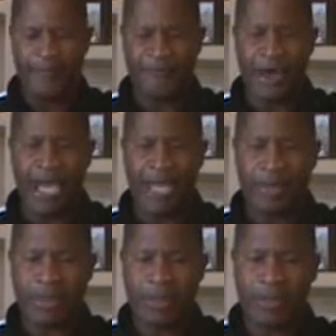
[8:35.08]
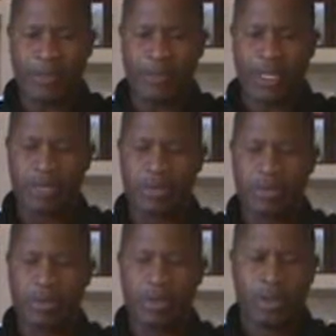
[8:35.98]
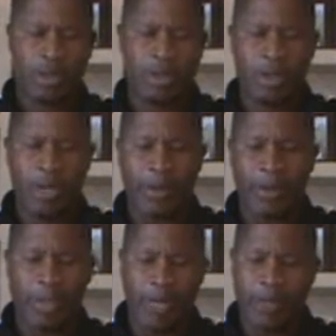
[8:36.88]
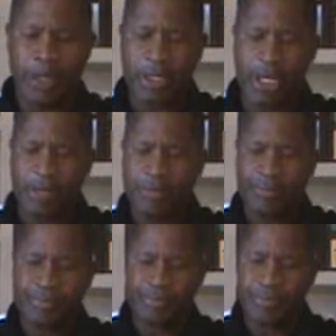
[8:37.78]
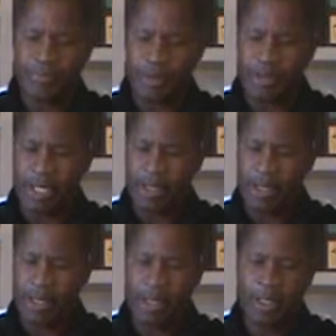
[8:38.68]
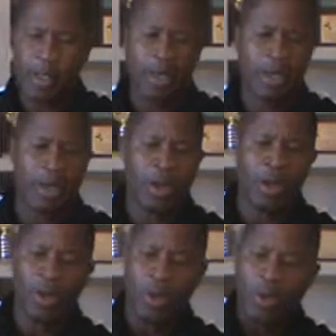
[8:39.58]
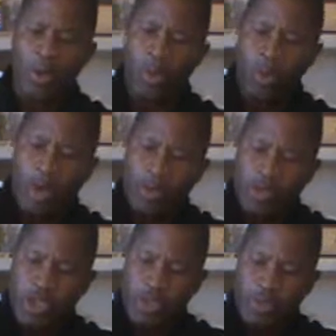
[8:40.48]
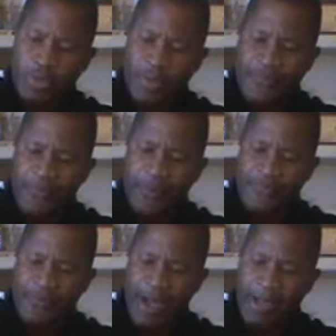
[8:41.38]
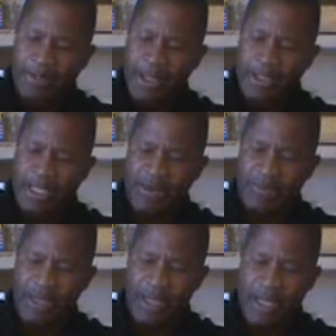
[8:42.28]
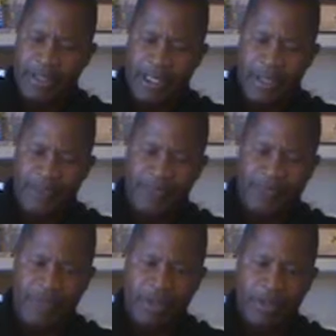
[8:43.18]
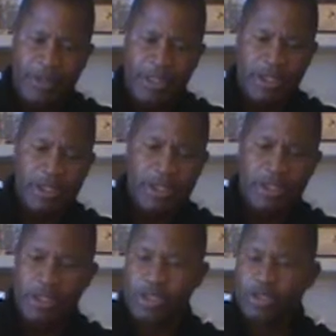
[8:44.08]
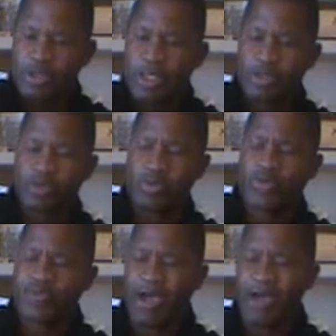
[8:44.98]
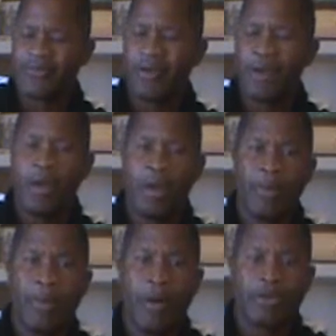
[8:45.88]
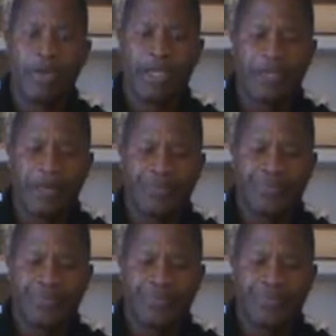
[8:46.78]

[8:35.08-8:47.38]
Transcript: 5, that's going to be, I'm going to count it, okay? 1, 2, 3, 4, 5, 6, 7, 8, 9, 10, 15, 20. This is 25 balls out here.